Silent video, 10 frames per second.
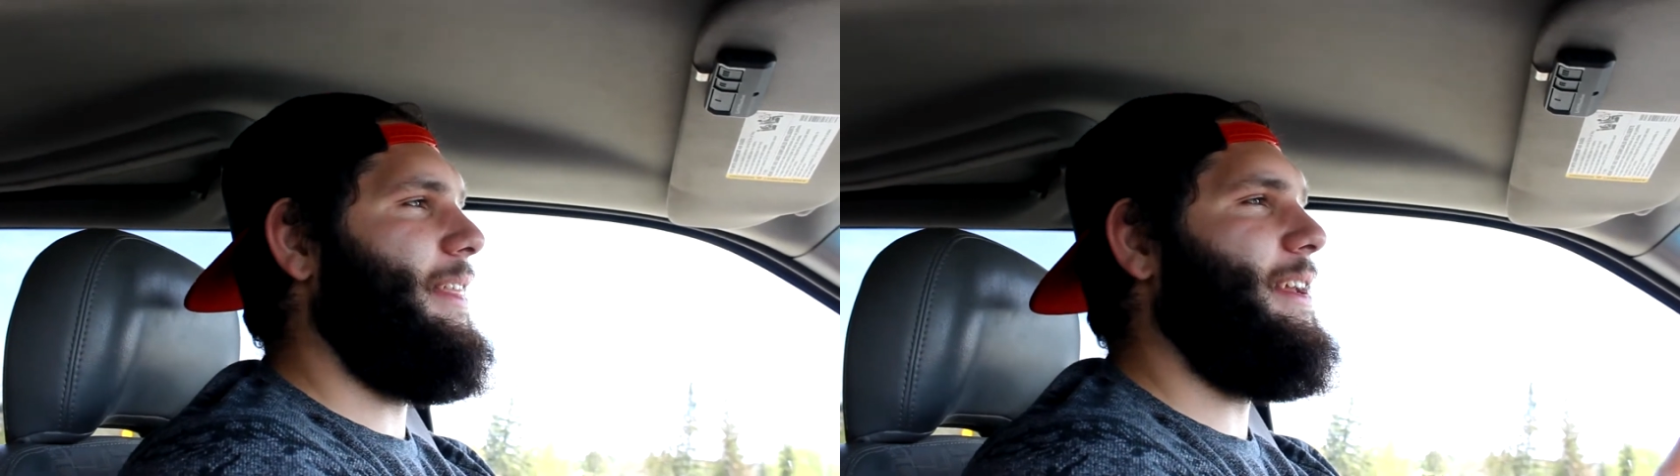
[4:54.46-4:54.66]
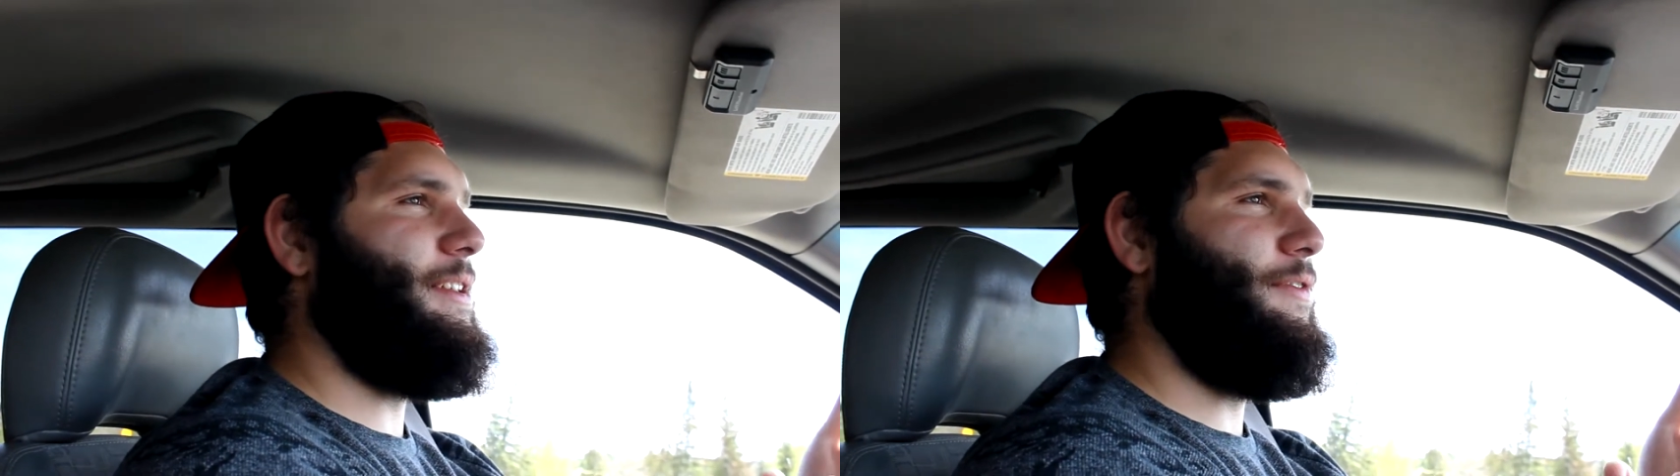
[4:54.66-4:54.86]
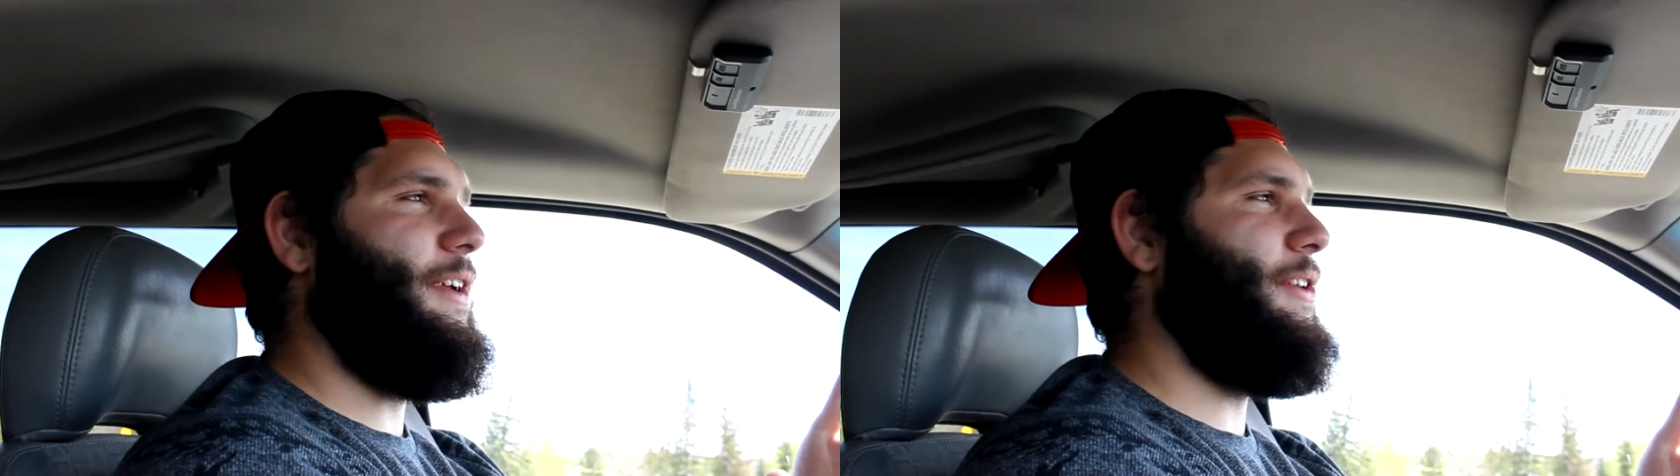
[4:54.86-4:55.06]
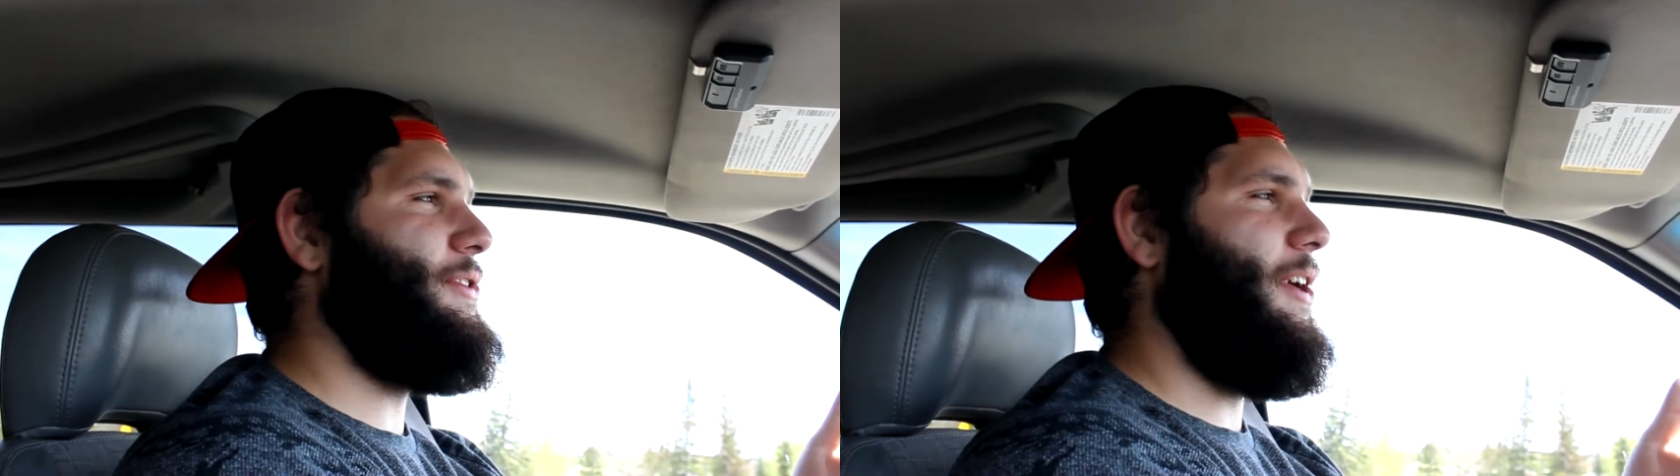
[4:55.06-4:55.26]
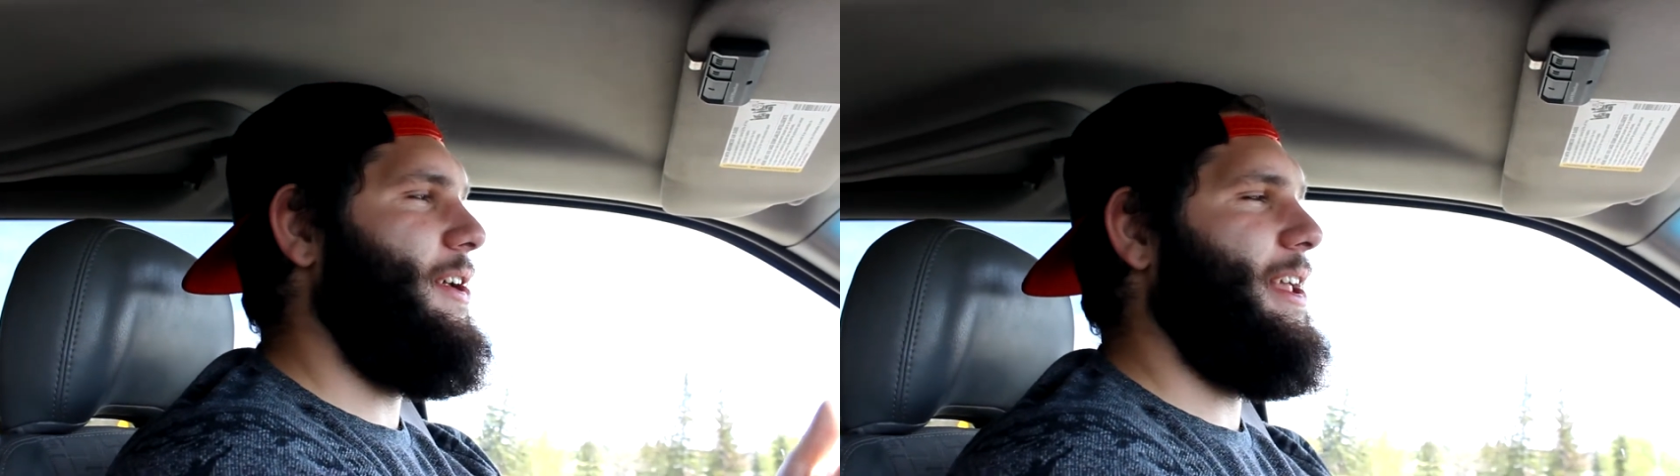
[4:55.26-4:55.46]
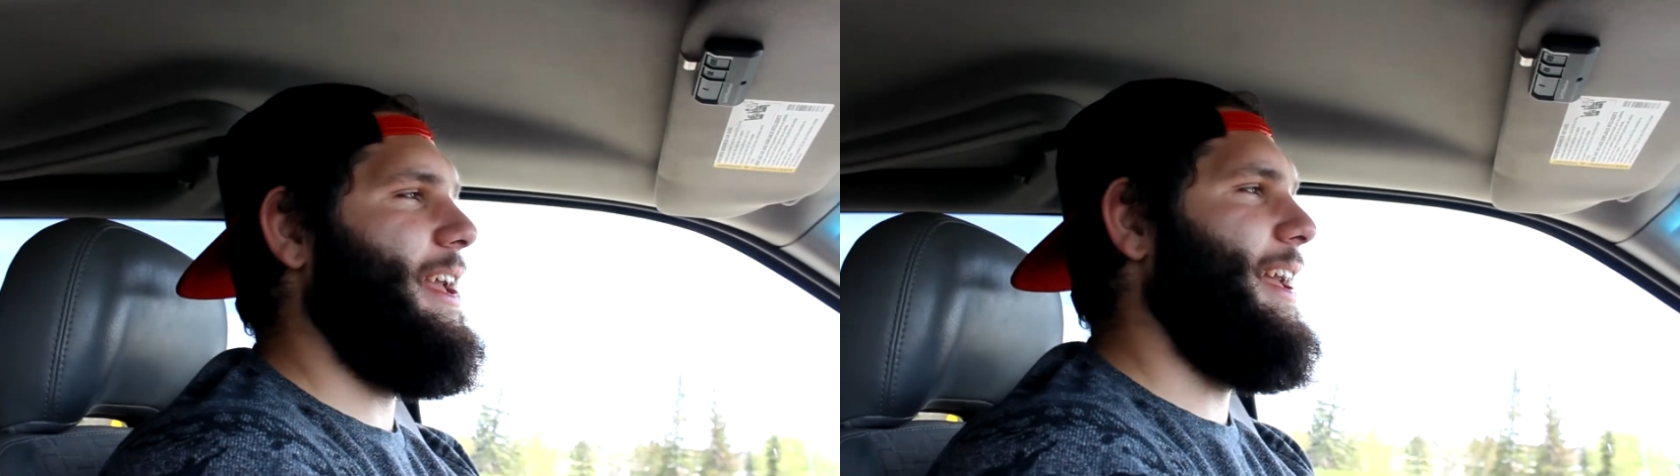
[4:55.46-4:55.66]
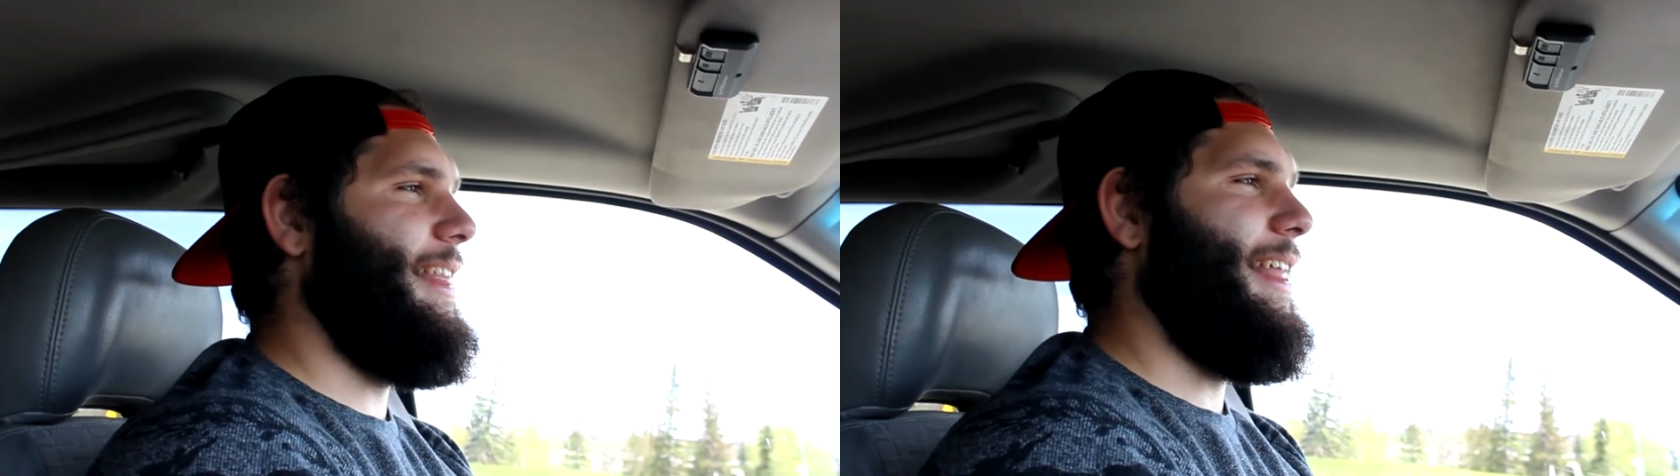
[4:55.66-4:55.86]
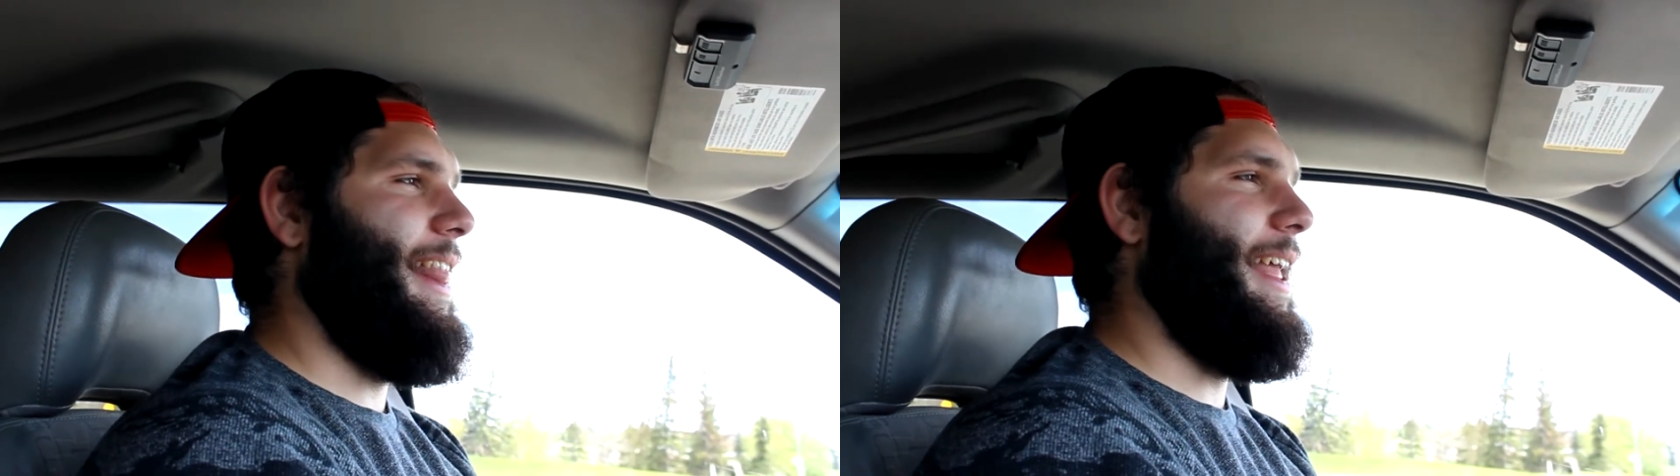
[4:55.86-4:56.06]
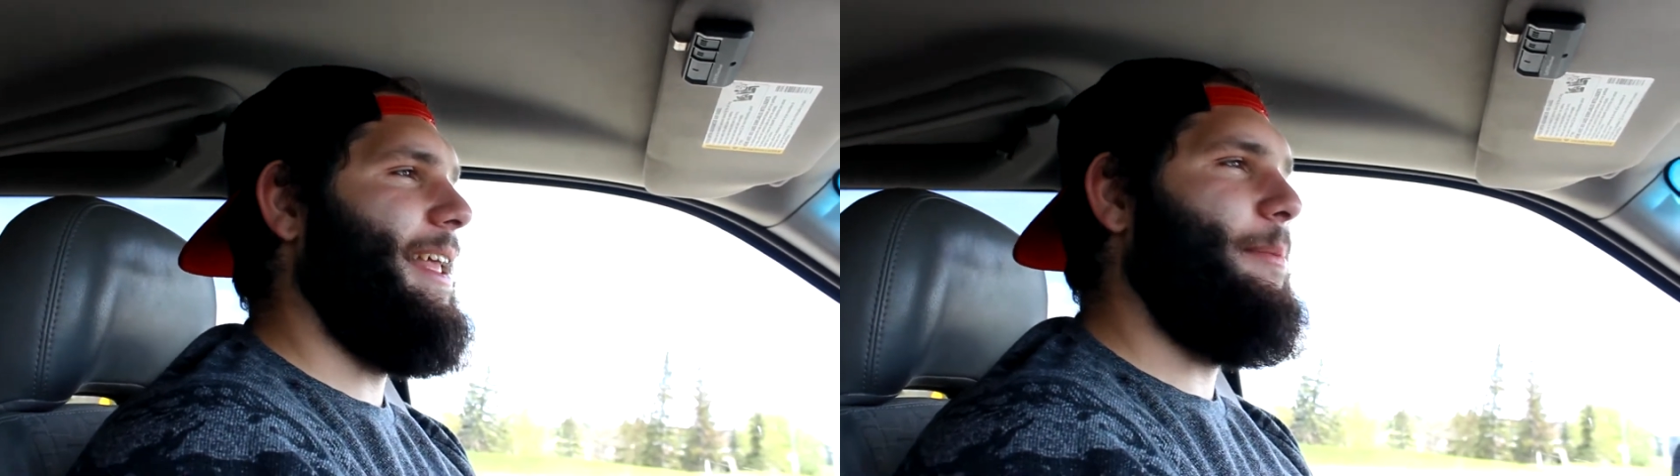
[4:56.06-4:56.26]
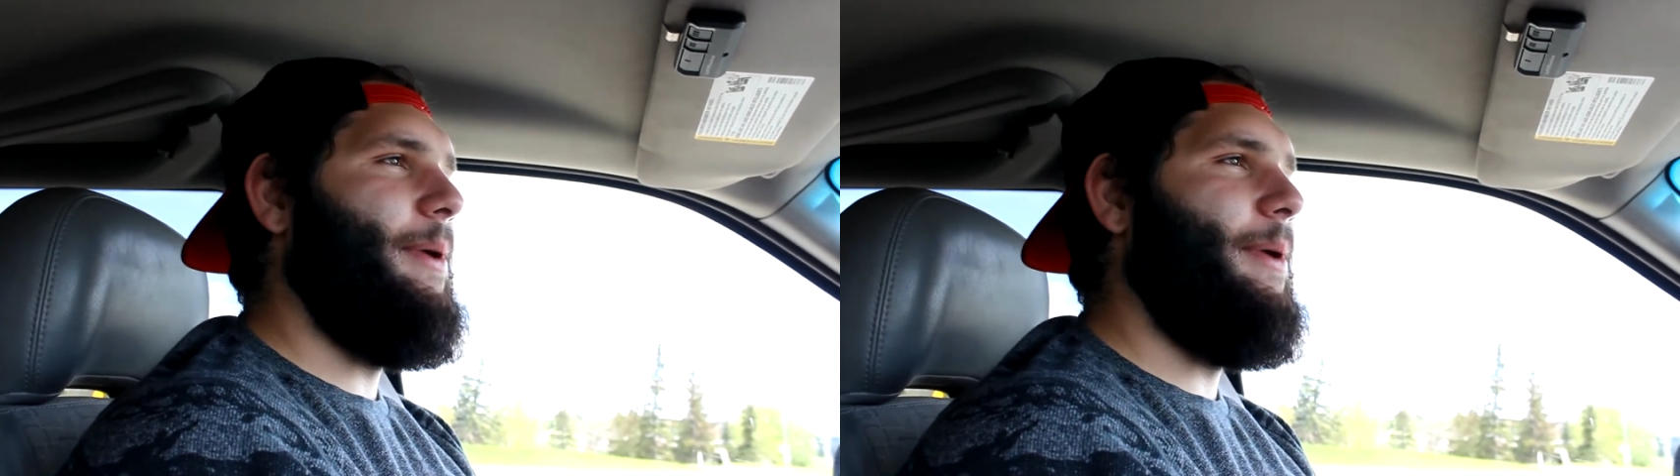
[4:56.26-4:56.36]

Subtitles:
think his finger's on it, and then like